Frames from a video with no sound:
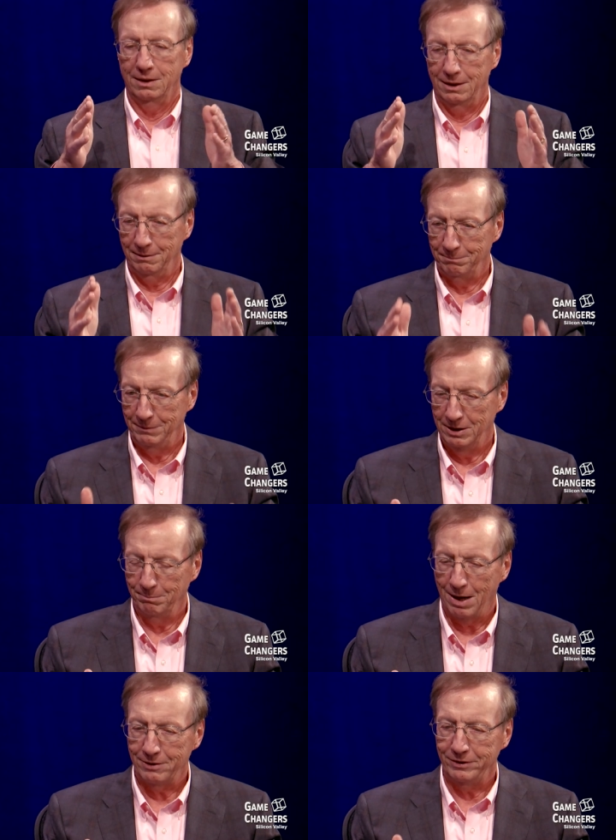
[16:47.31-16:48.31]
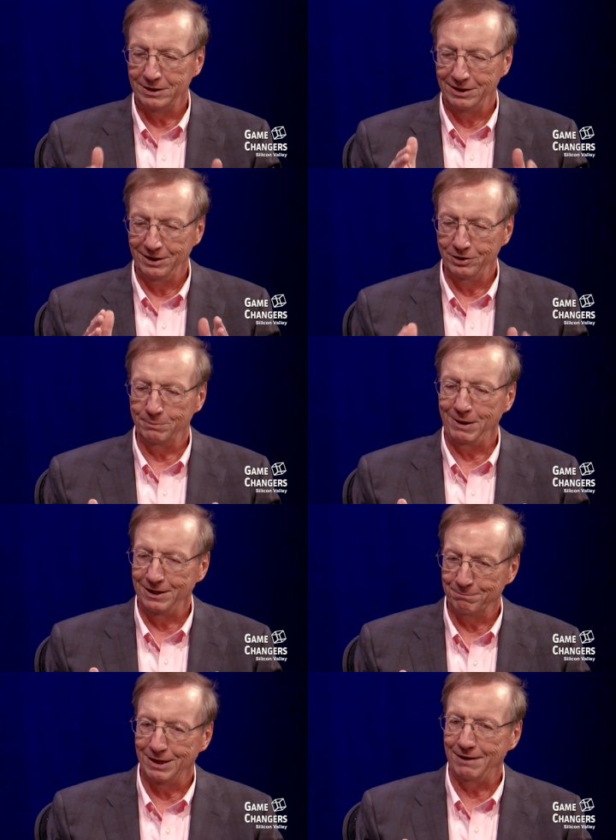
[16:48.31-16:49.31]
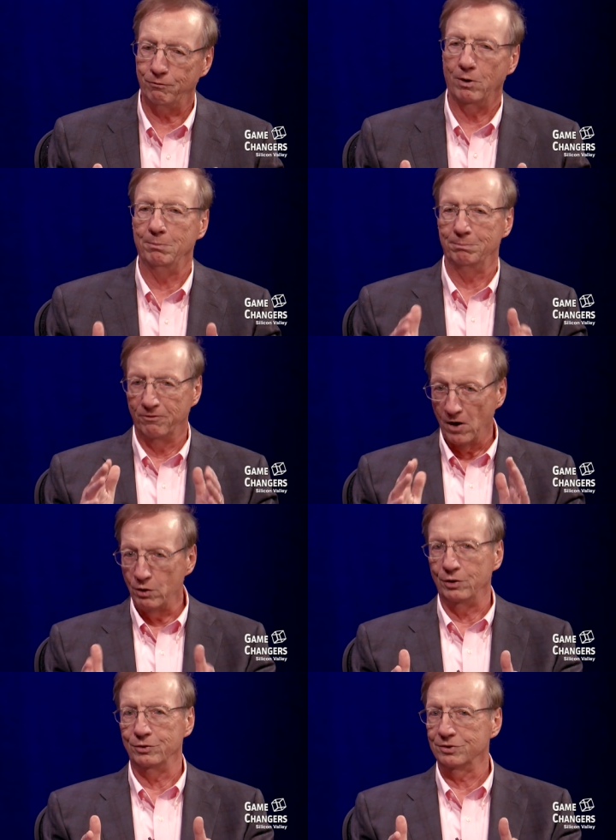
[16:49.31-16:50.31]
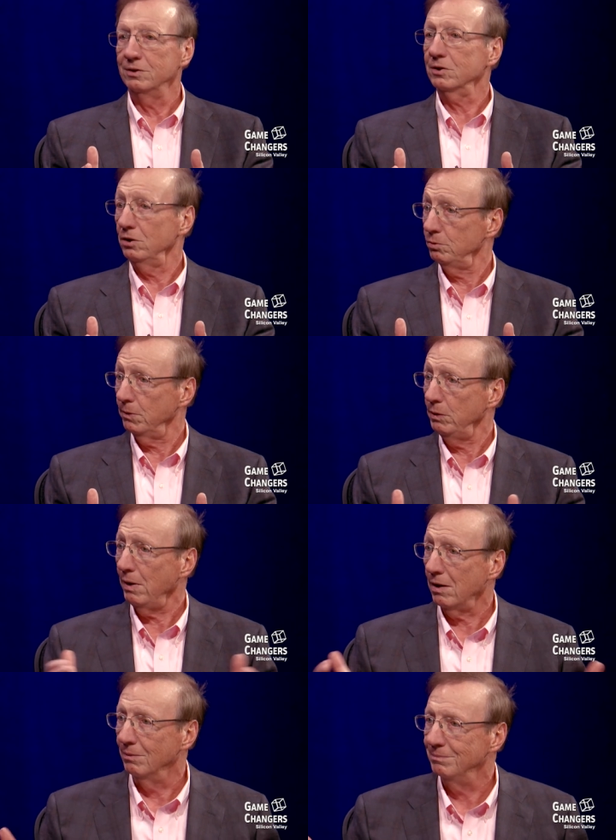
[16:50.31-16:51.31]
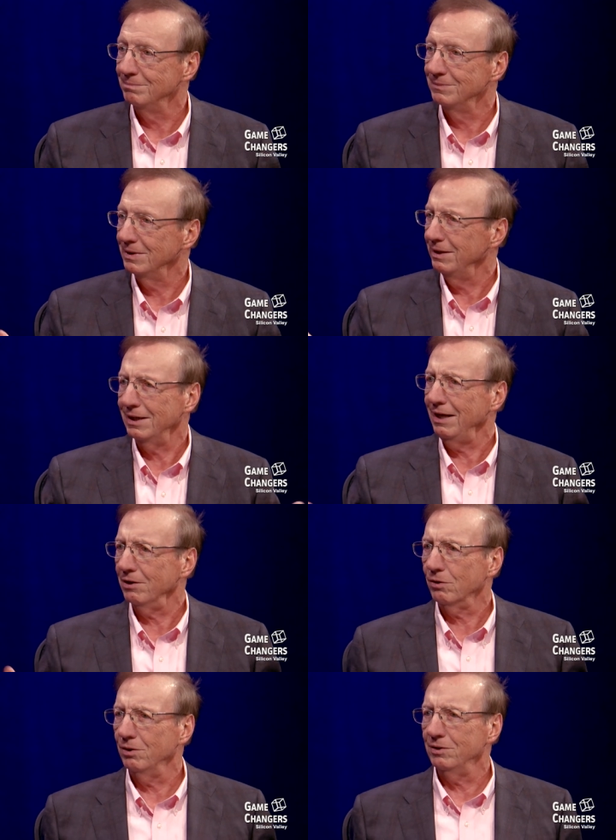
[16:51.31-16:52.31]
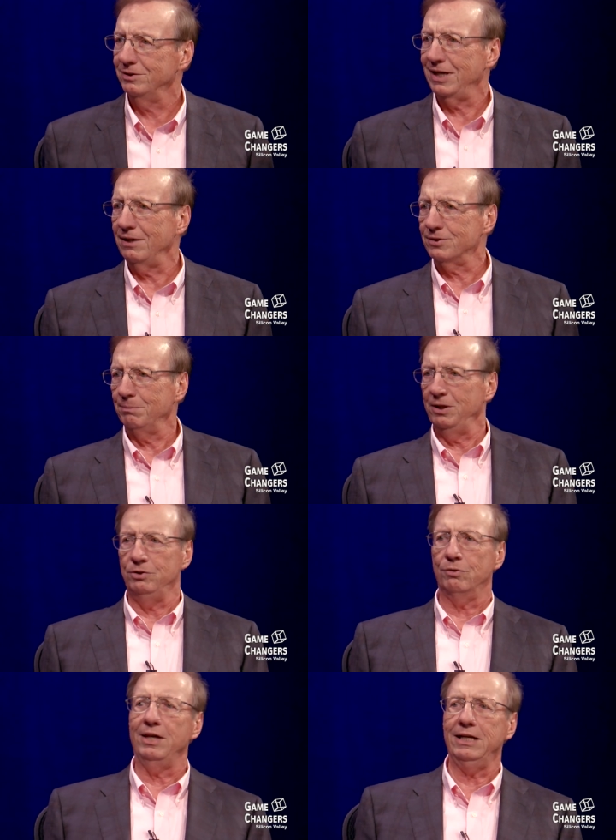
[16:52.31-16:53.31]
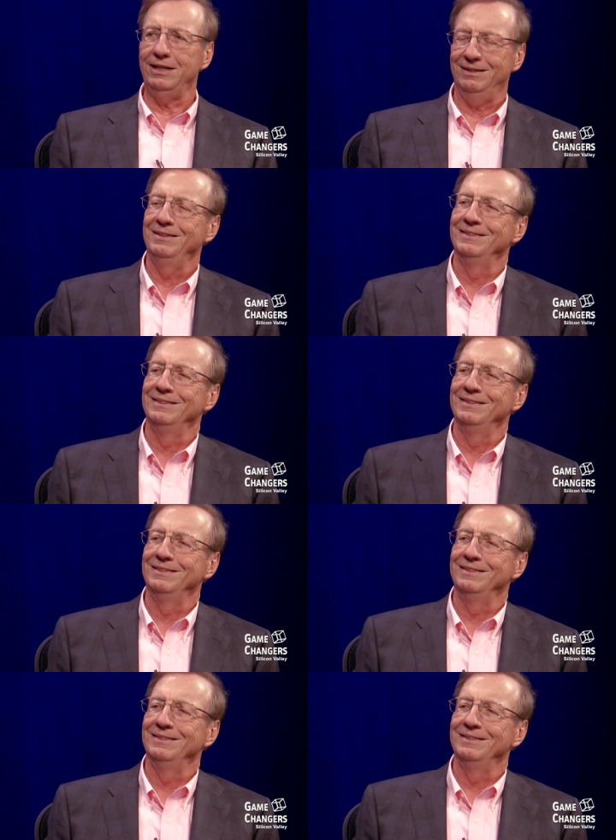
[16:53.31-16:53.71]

the, the moderate independent platform voters is going to do pretty well. Yeah. Did that occur? Is that something you're thinking?